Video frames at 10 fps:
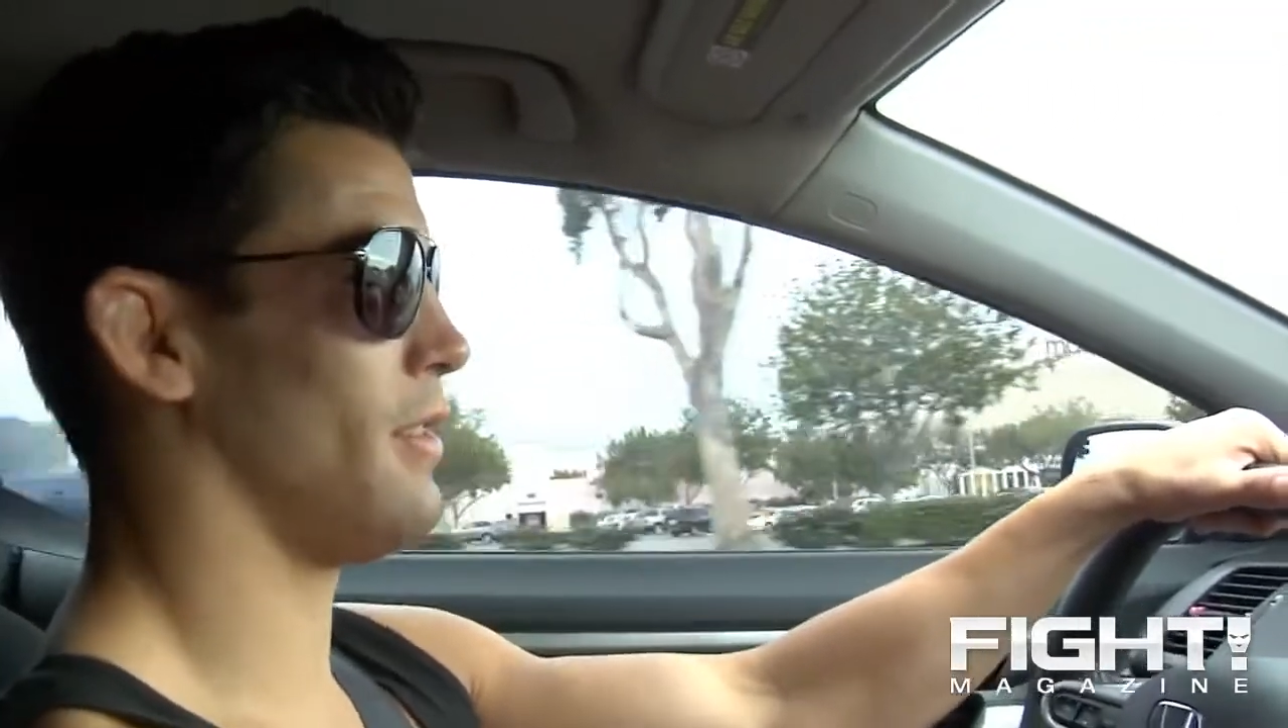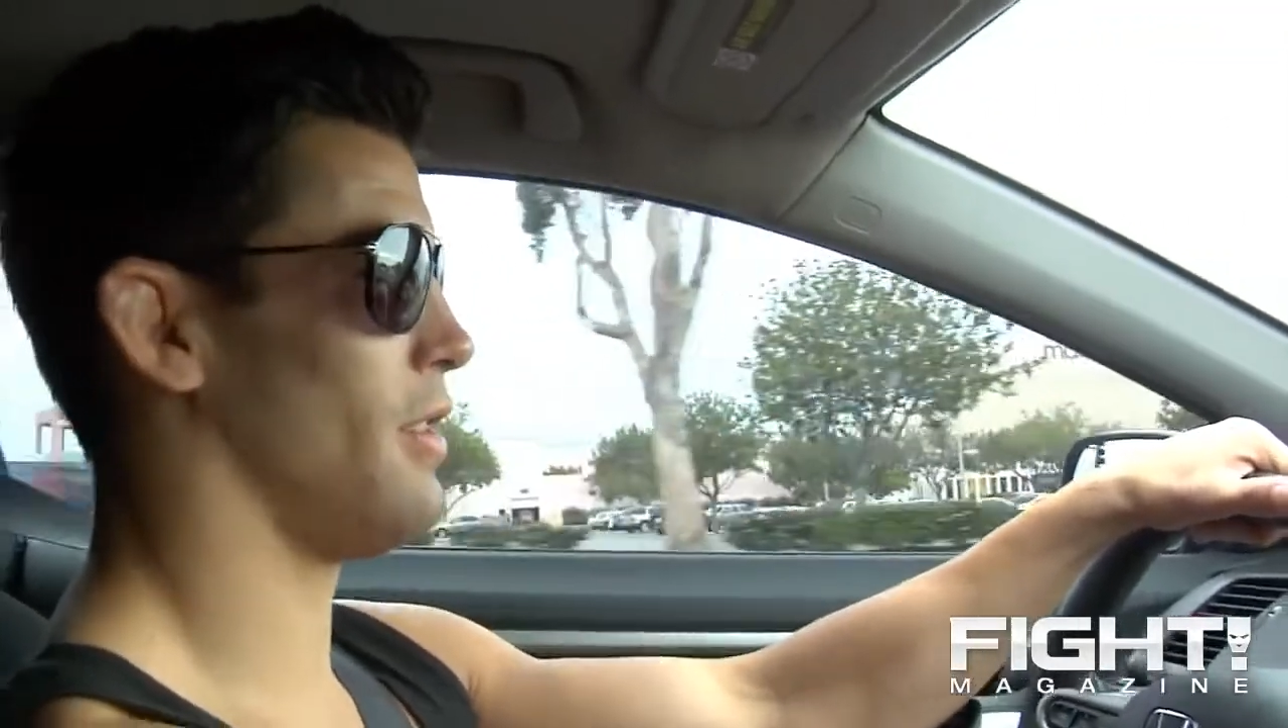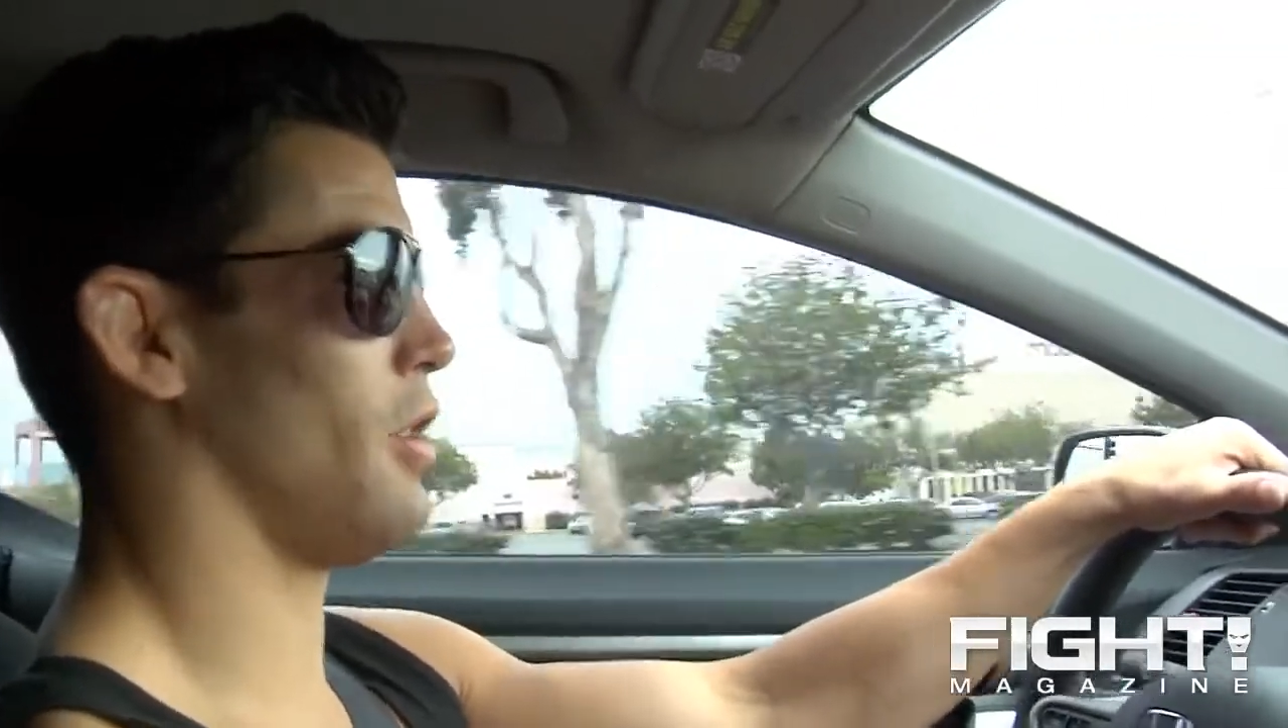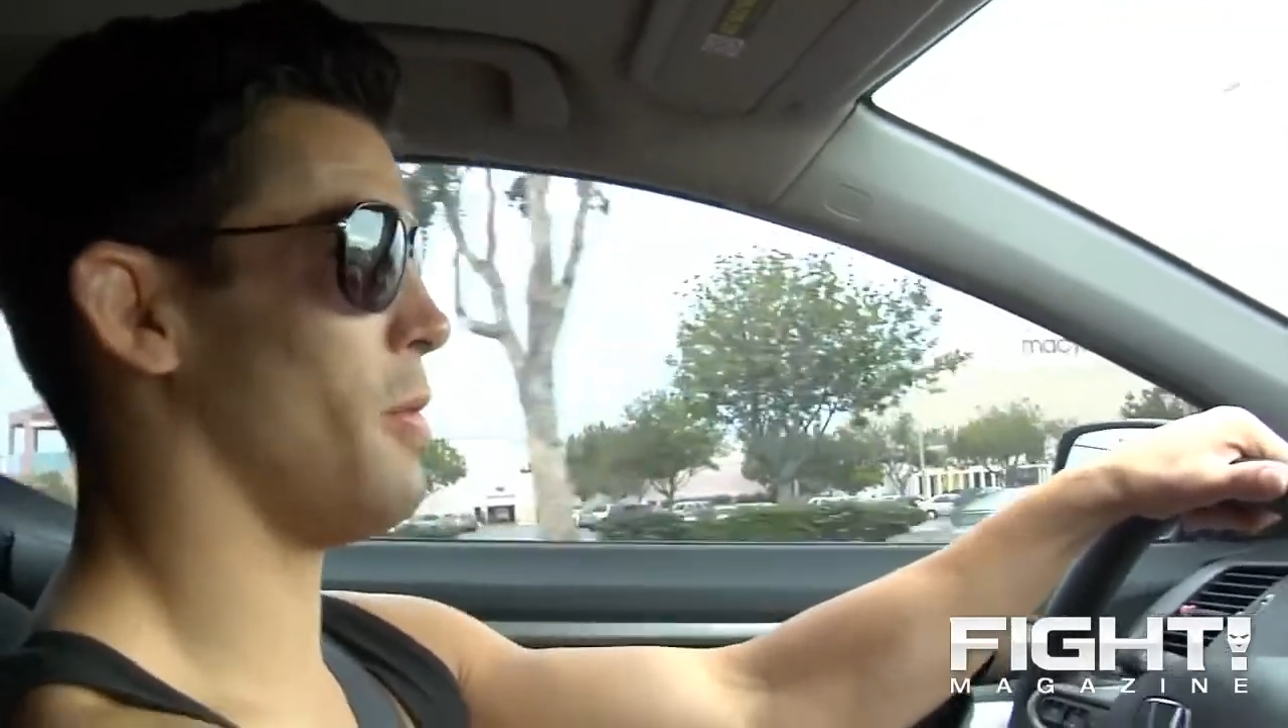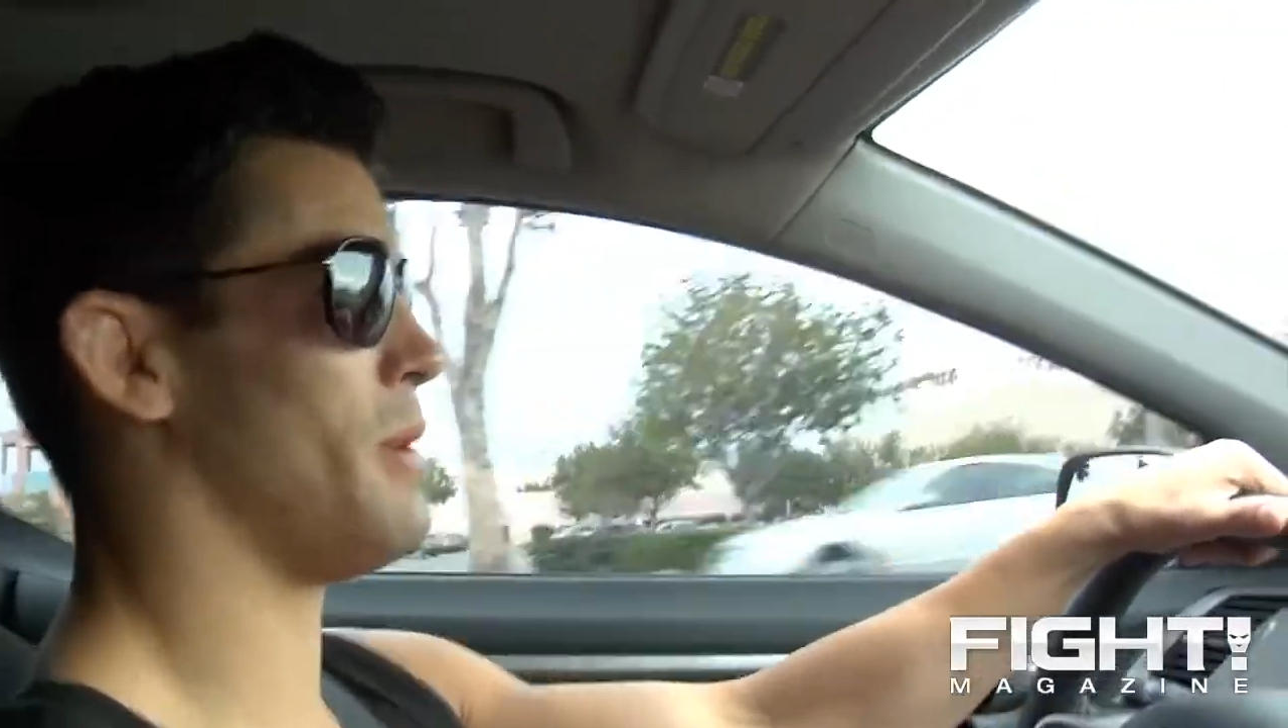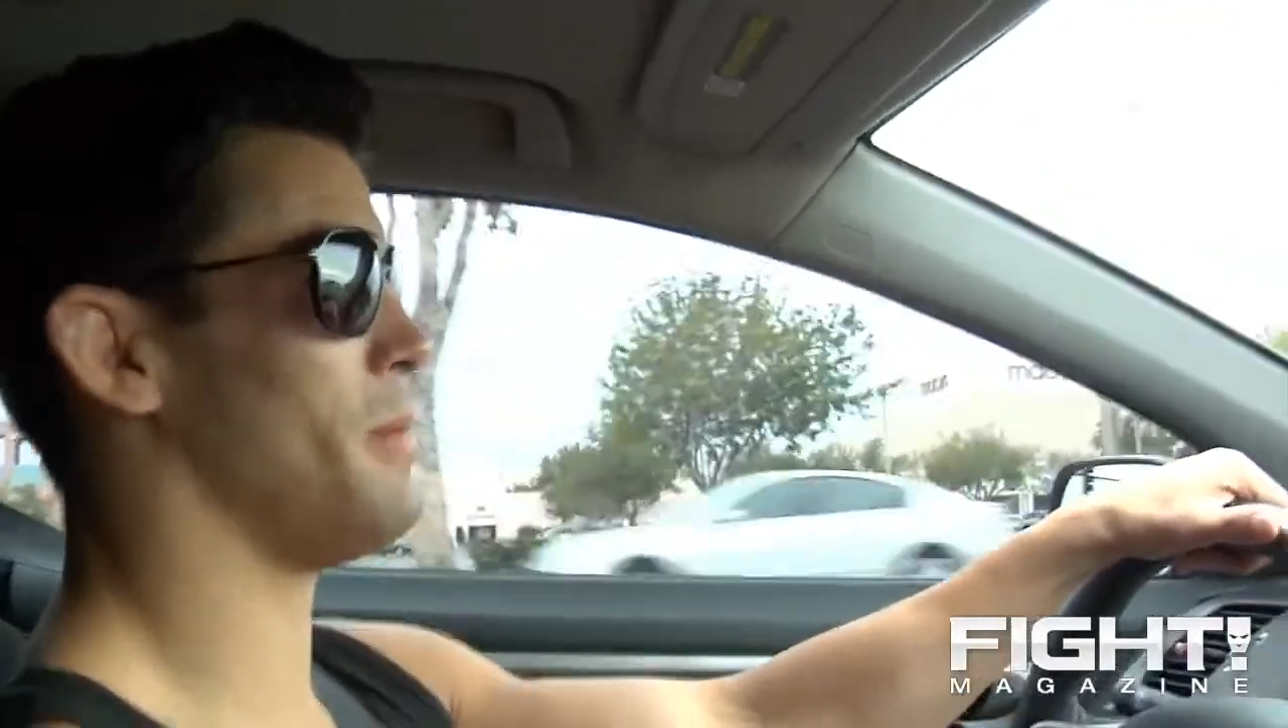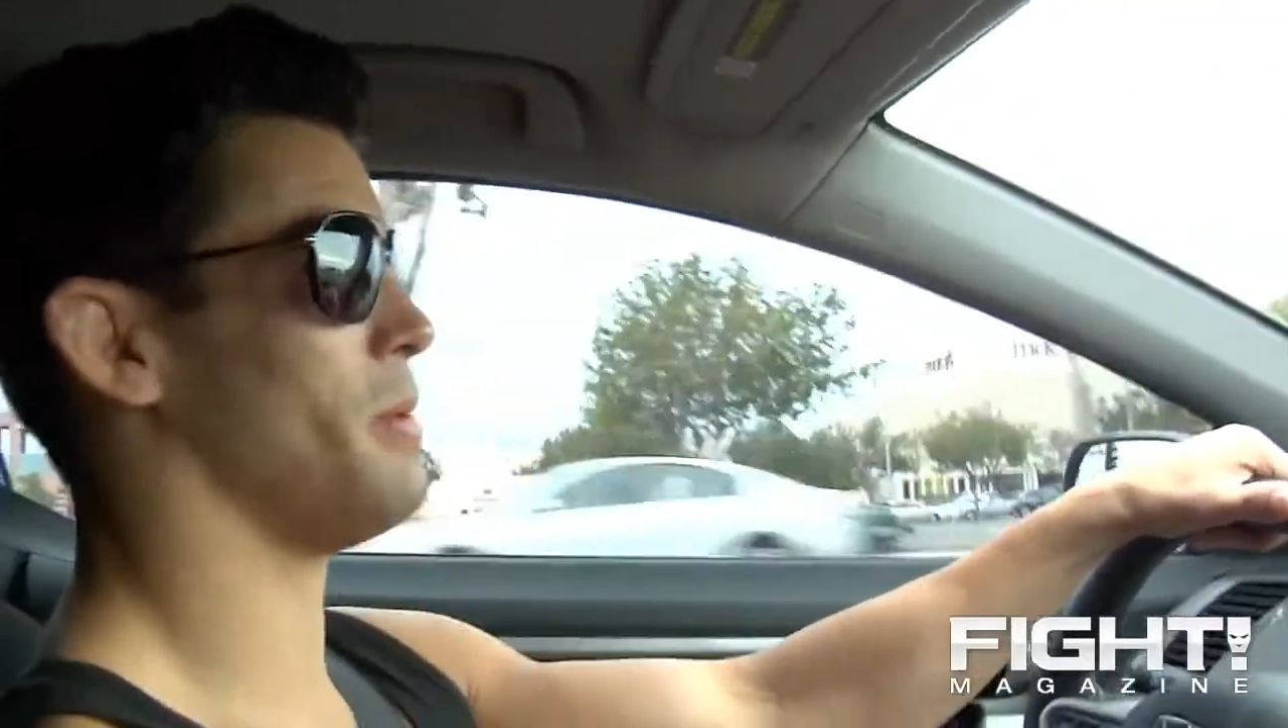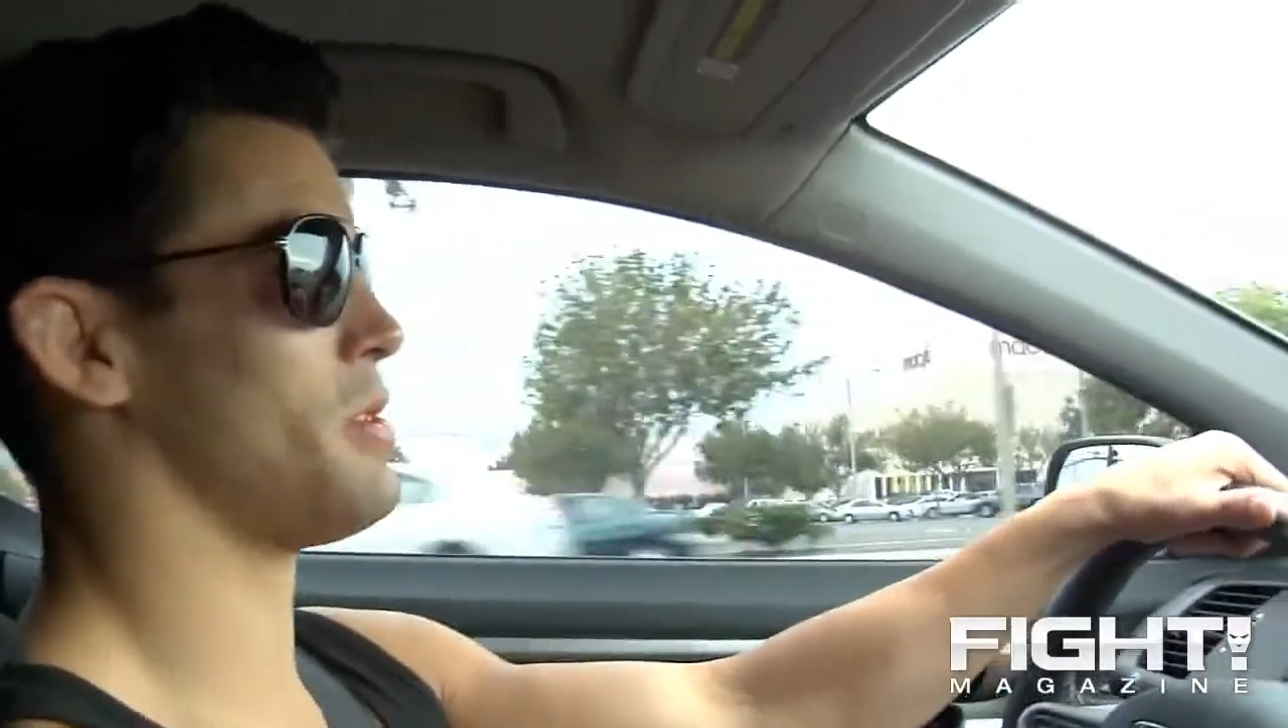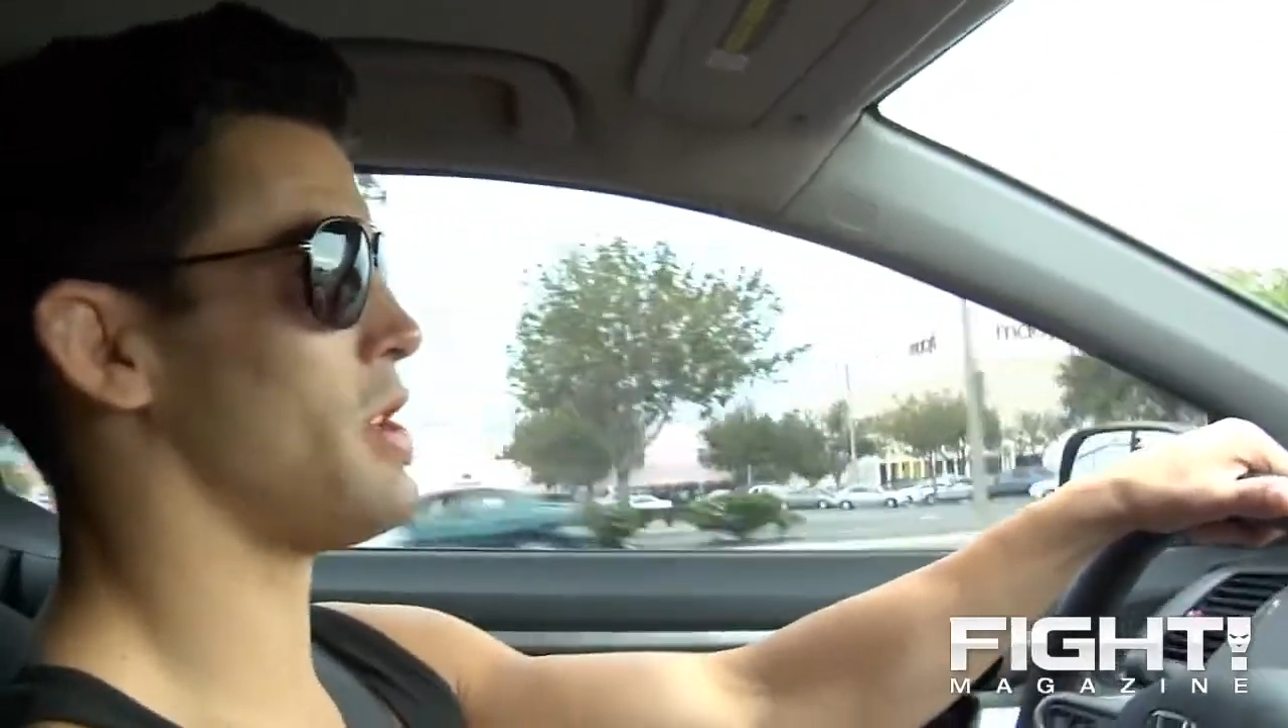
you're the people's